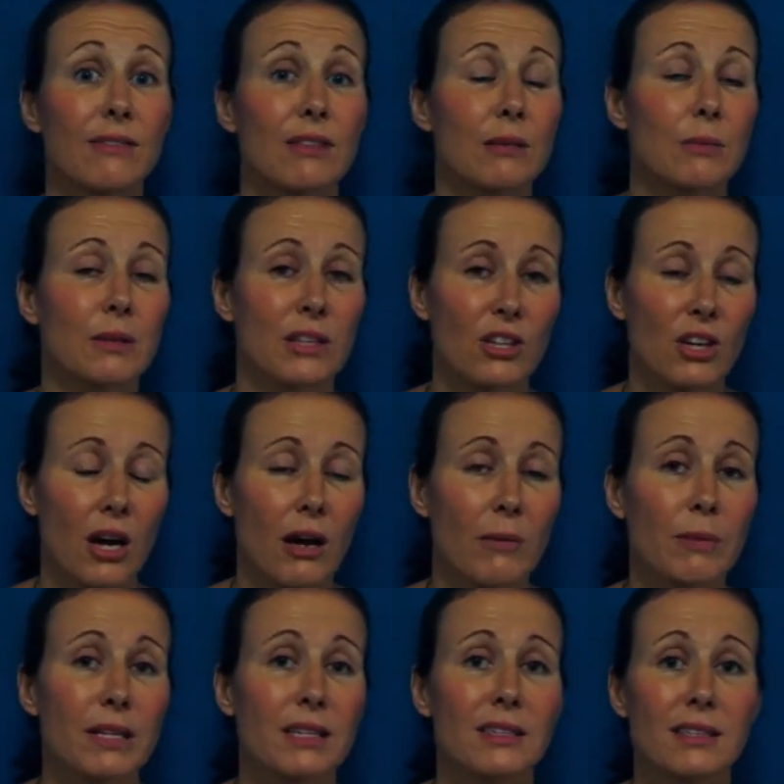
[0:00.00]
them in the
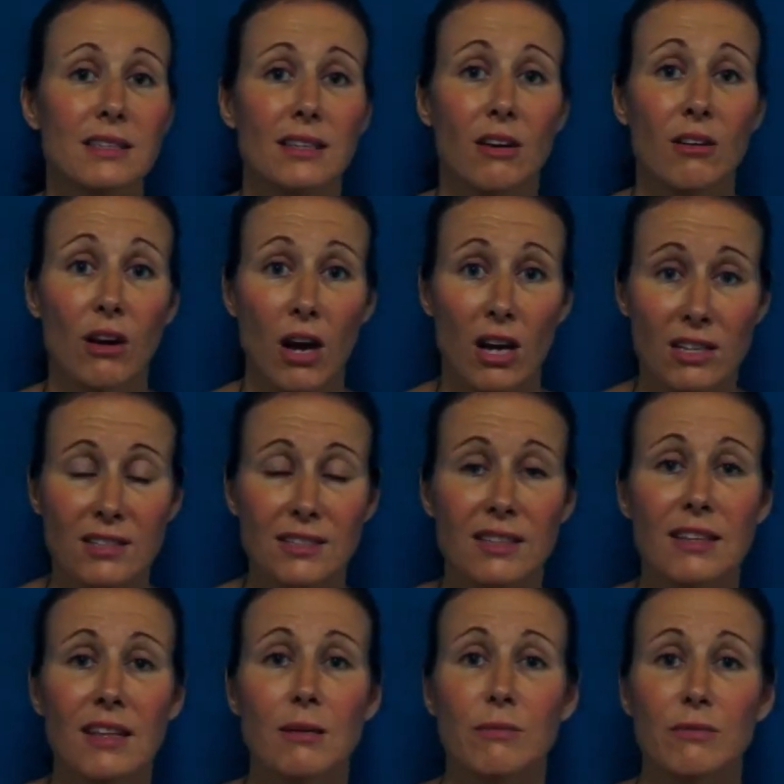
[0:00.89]
comments, and I'll
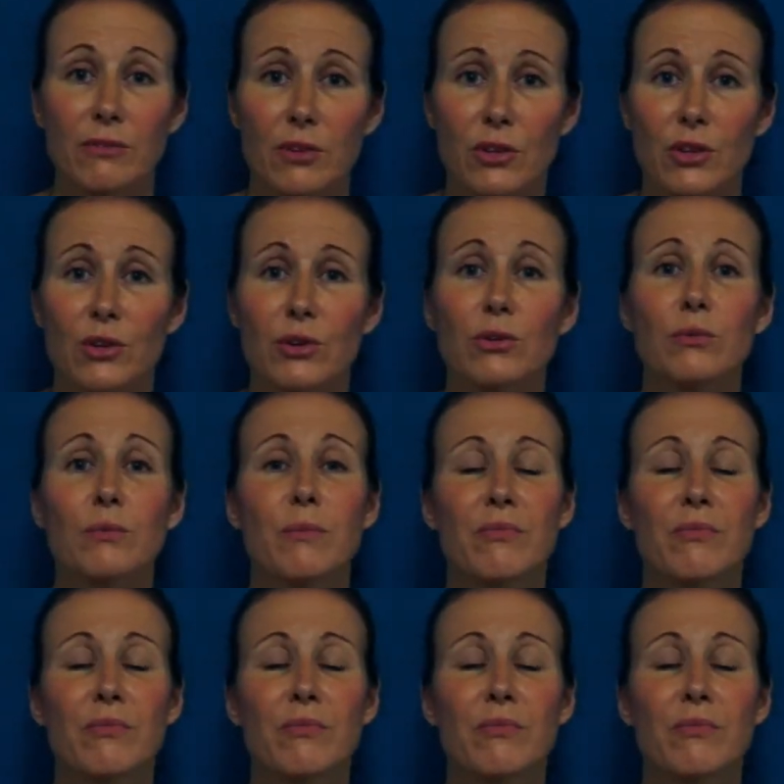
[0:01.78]
answer them for you.